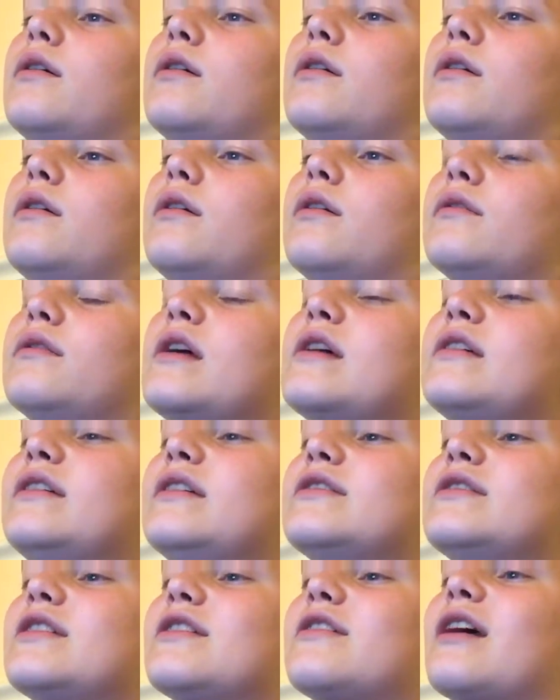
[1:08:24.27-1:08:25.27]
They did
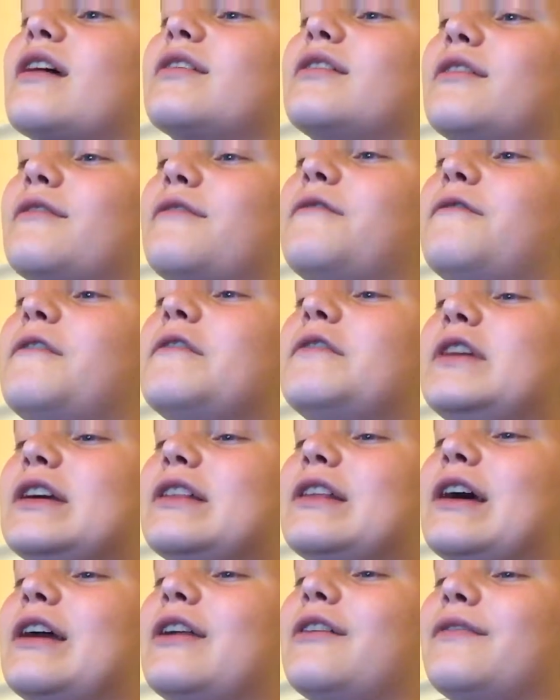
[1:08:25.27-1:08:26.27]
this at the 50th
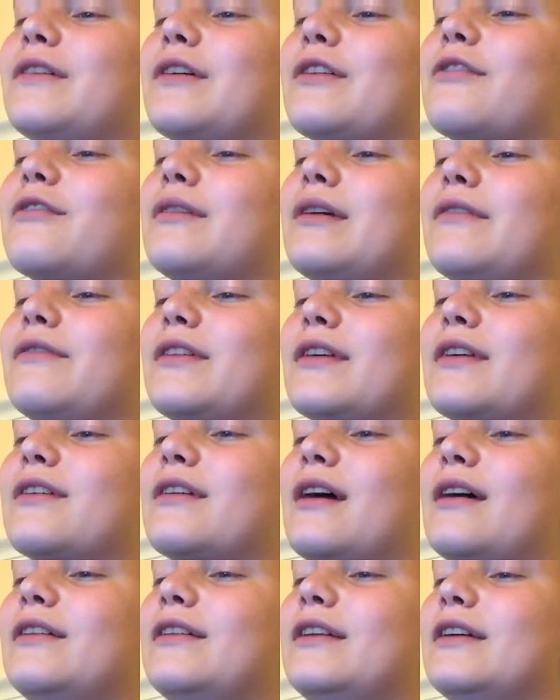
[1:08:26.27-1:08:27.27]
anniversary of the set,
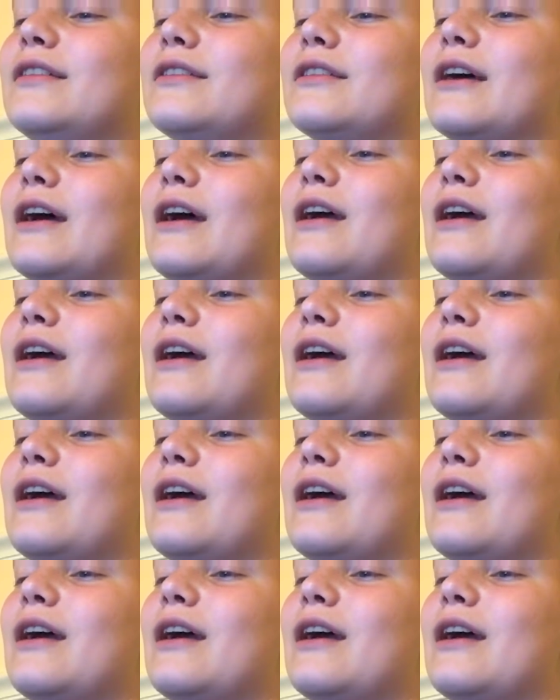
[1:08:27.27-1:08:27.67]
didn't they?